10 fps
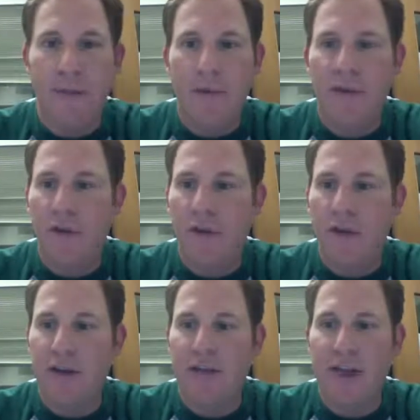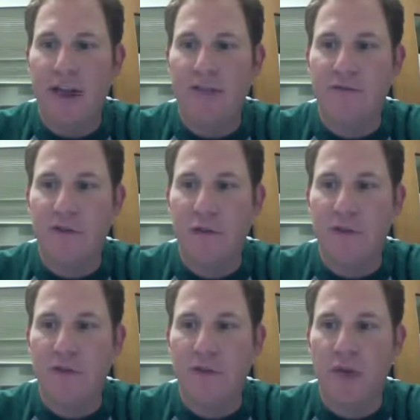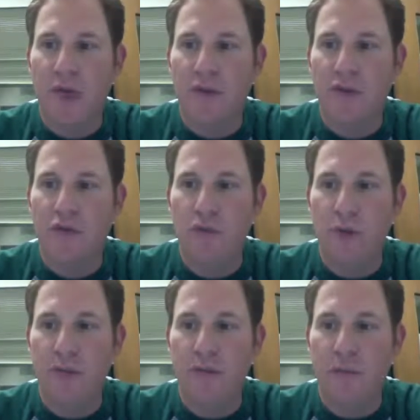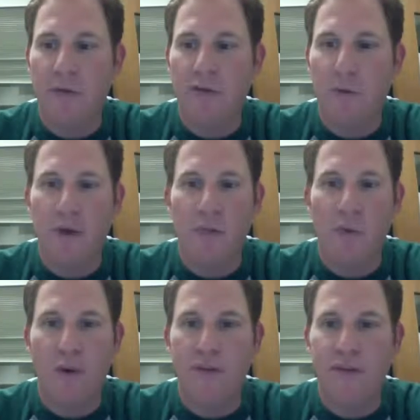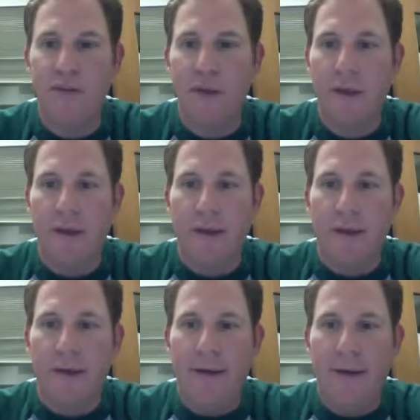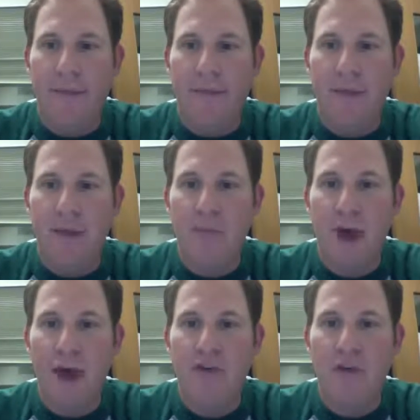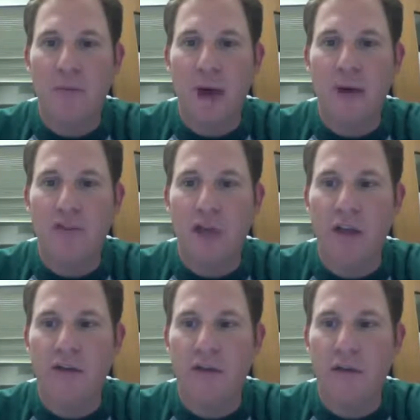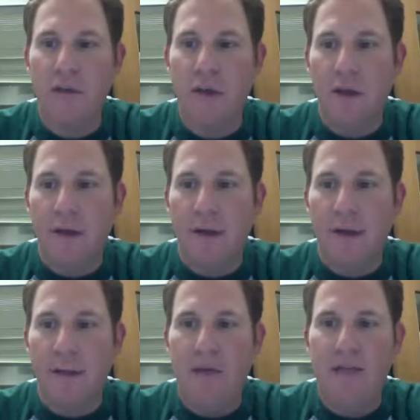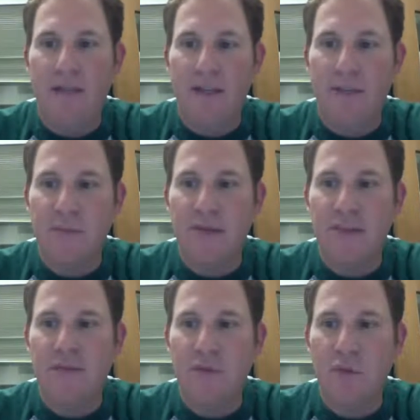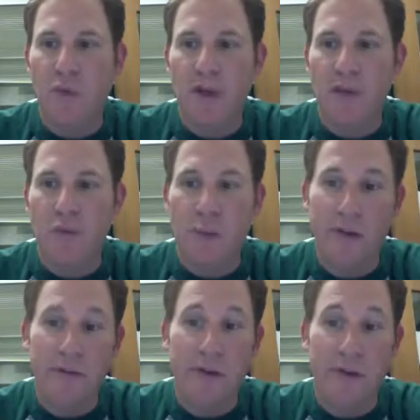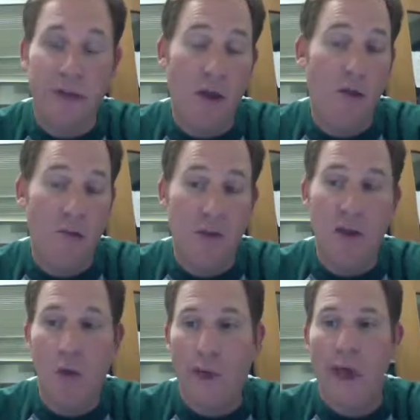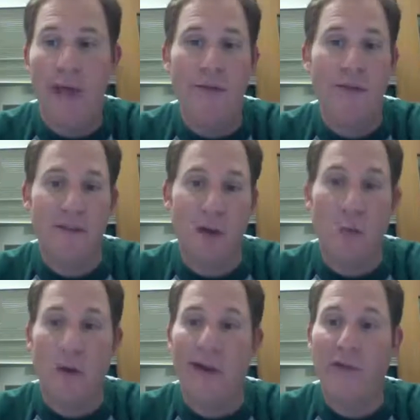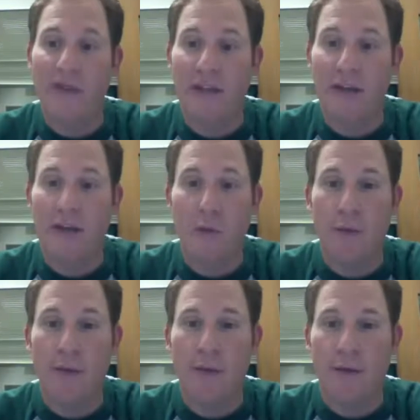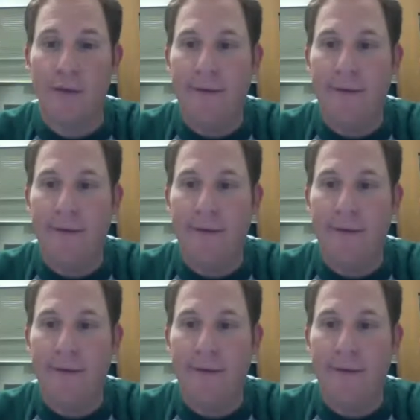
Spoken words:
As I look at his stats, Freeman's only had 2 weeks above 20 points. Then Brad took Miles Austin. Obviously, he's missed a few weeks. When he's been in there, he's been okay. He's had one outstanding week.